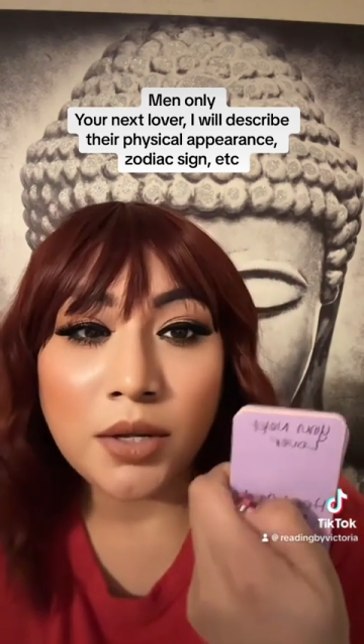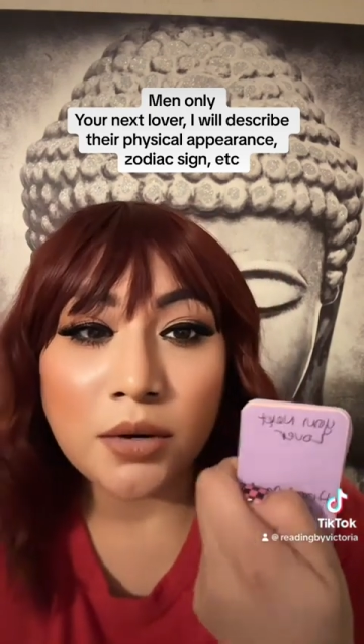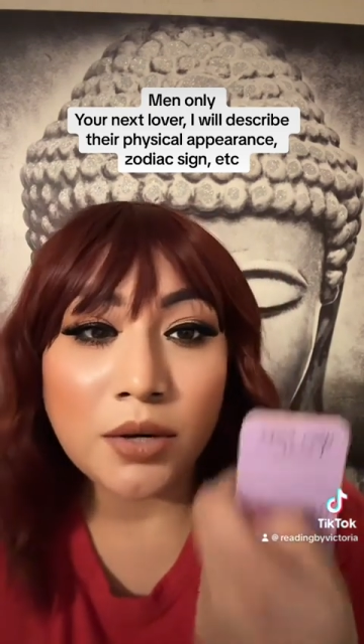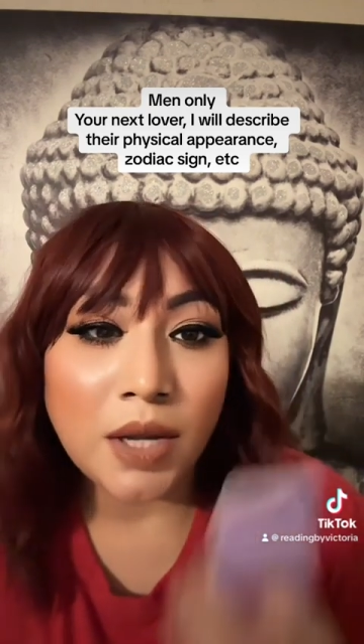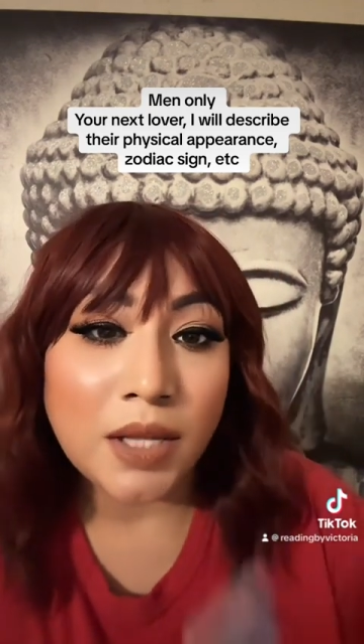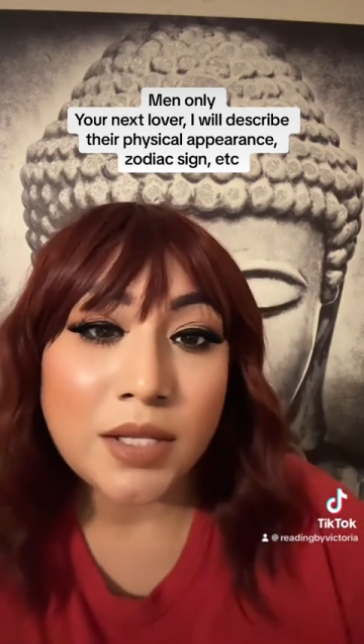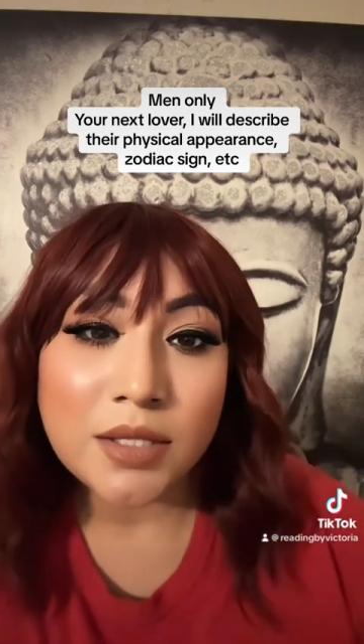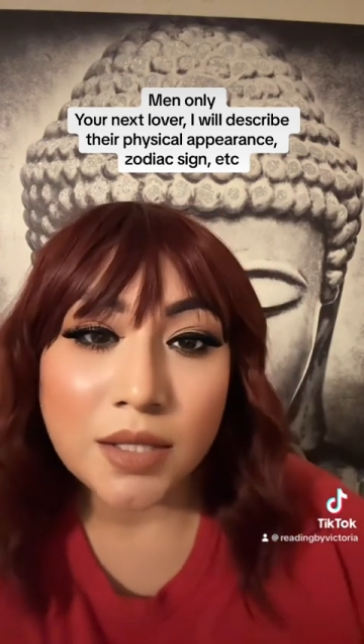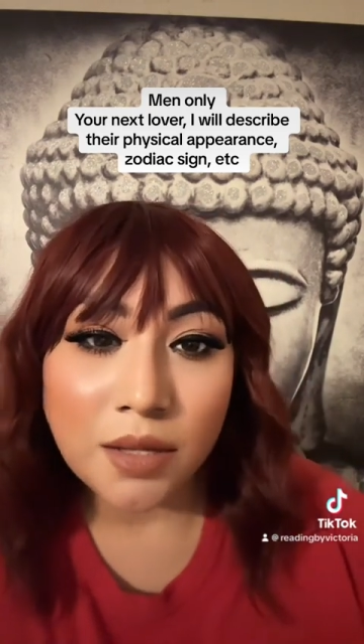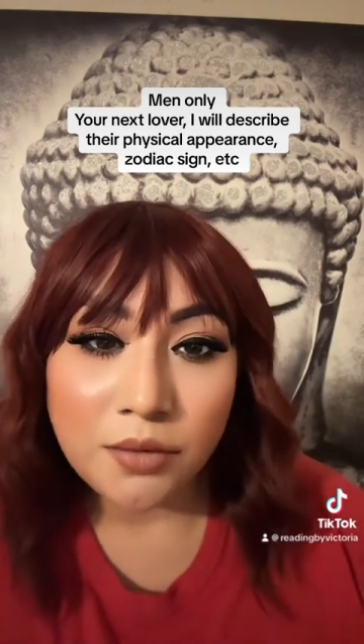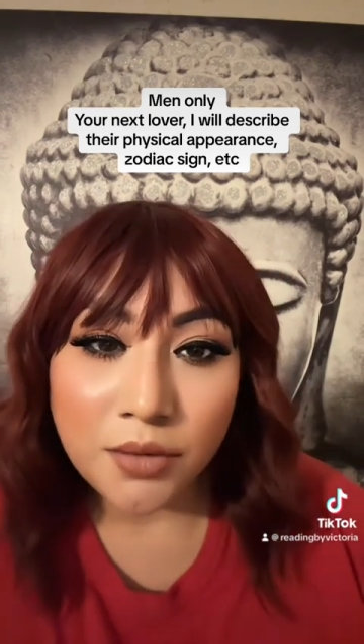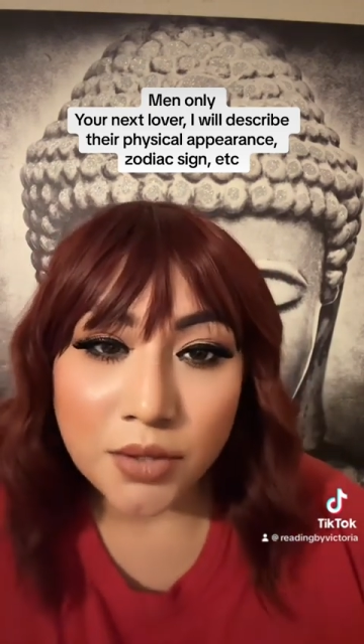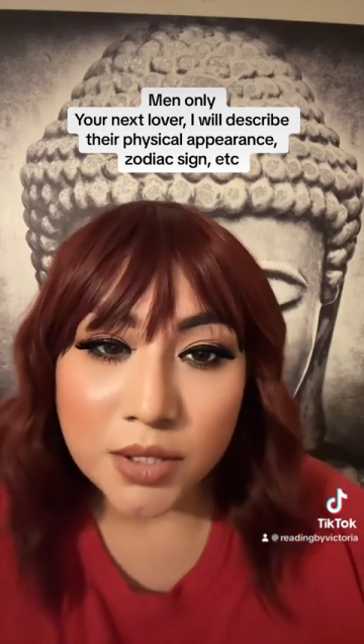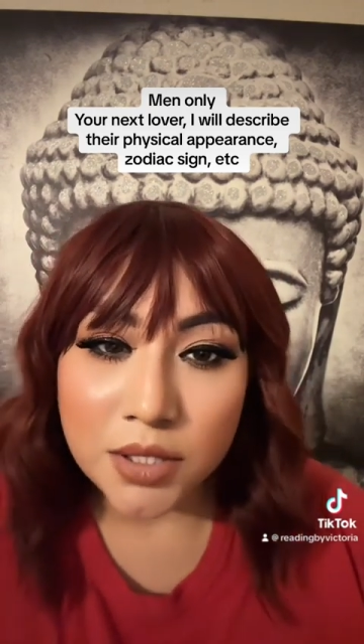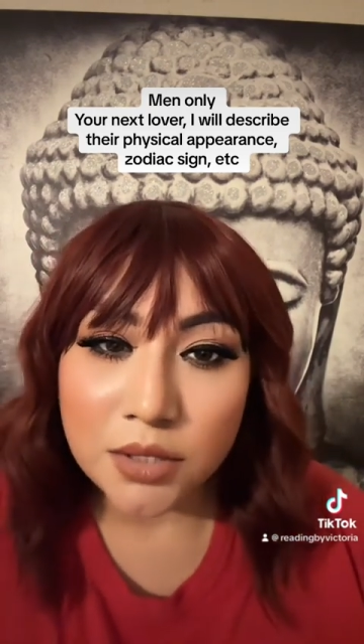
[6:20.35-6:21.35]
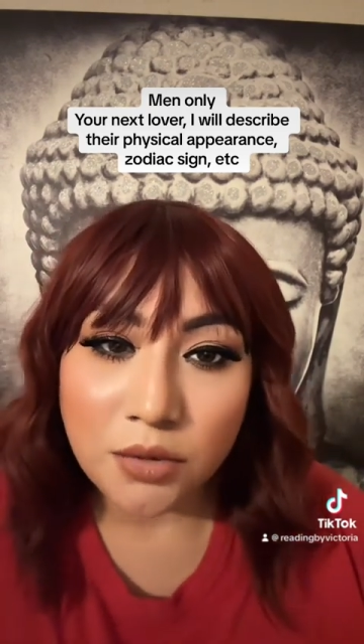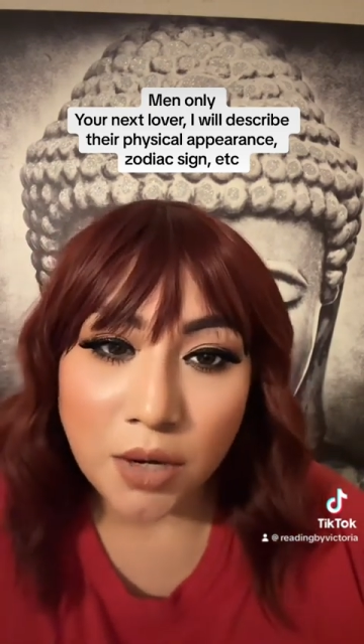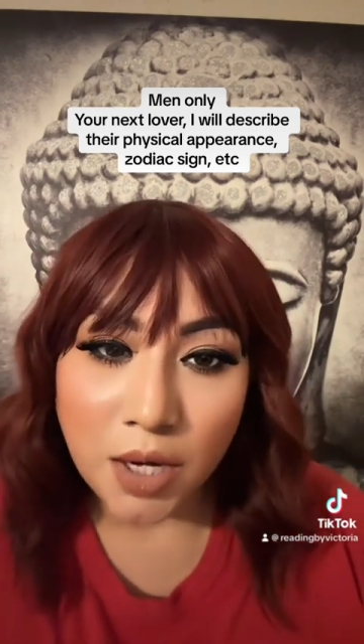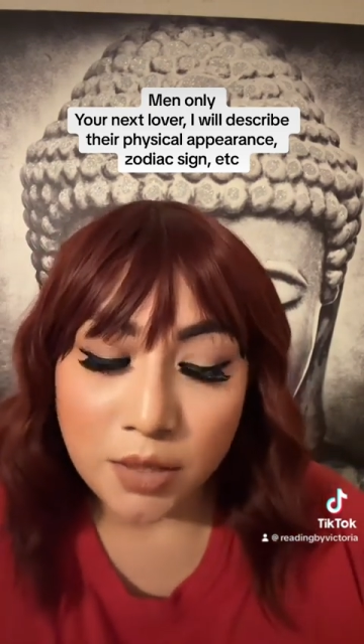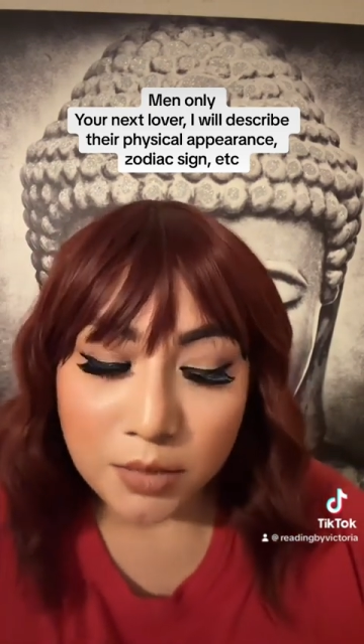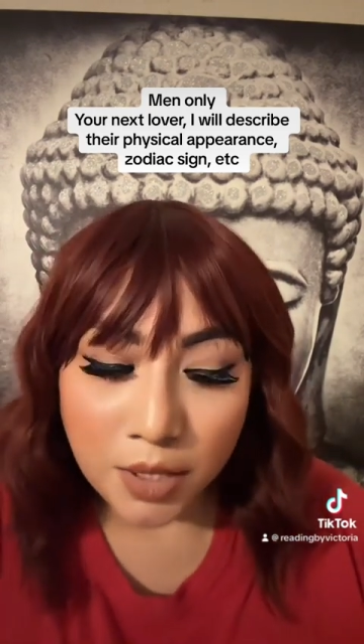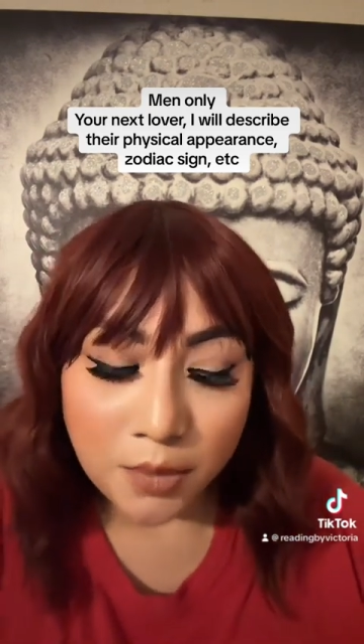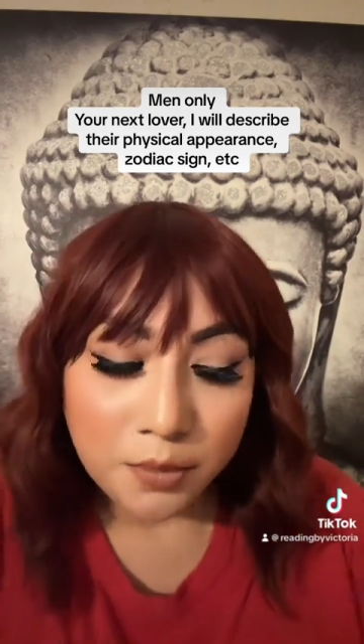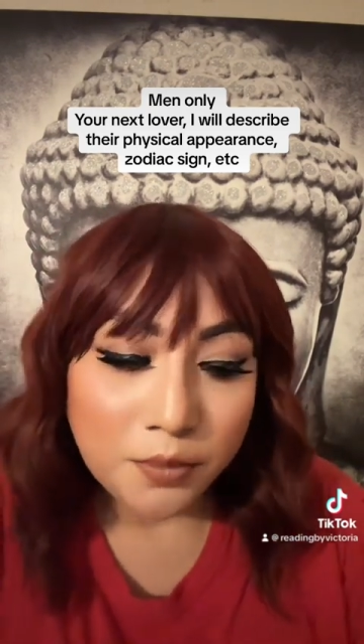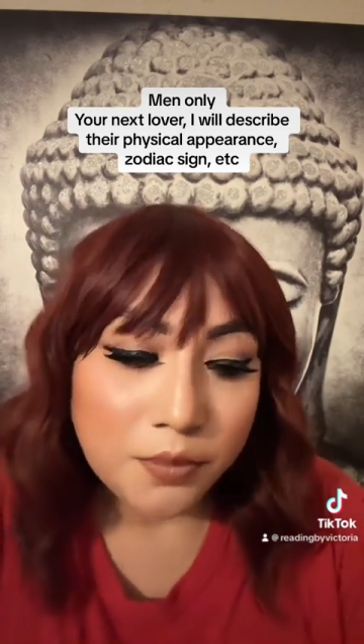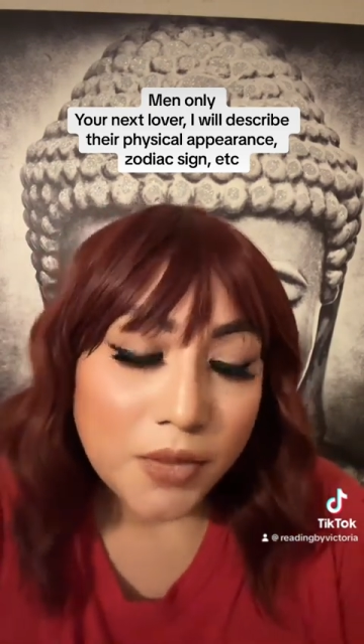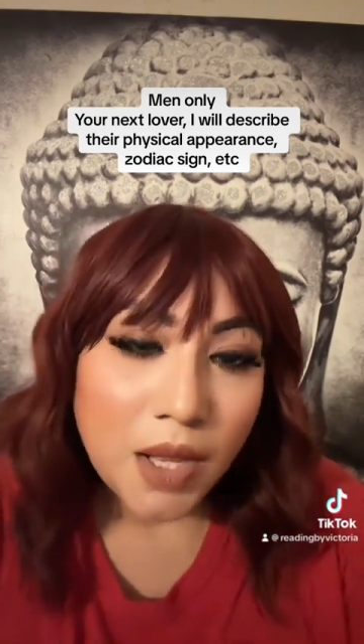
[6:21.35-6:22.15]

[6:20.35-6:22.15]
your next lover and describe them.